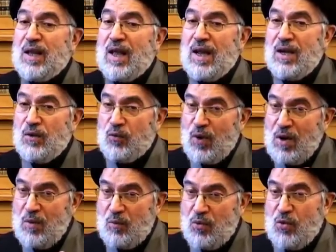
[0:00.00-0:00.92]
And
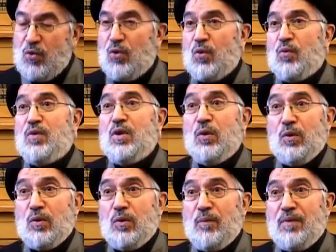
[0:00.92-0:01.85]
one more, we
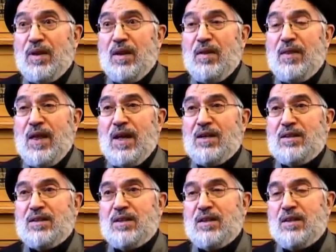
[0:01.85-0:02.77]
know
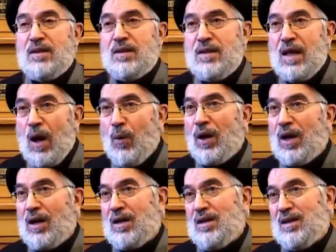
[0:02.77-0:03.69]
that our
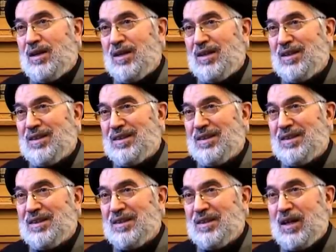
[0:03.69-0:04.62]
Aqidah,
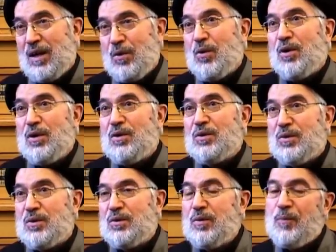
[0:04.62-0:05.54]
according
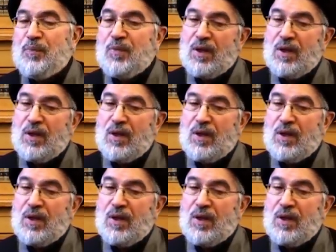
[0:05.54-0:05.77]
to